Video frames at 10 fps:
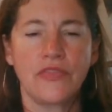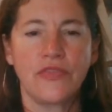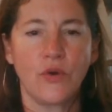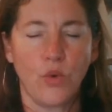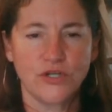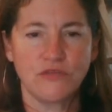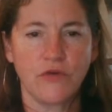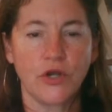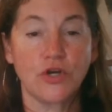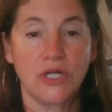the works of
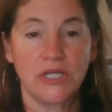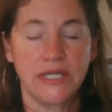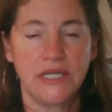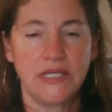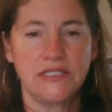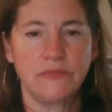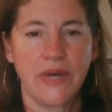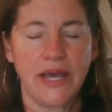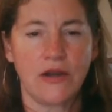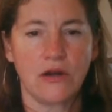art are cleaned
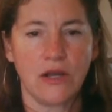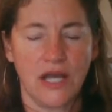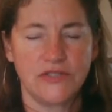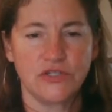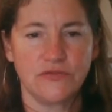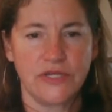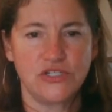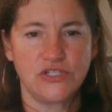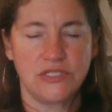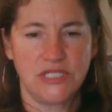by our
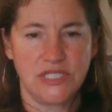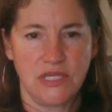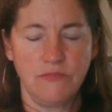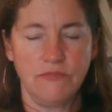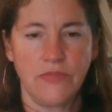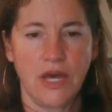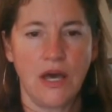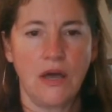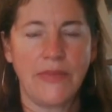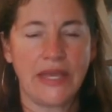conservation team
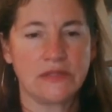um,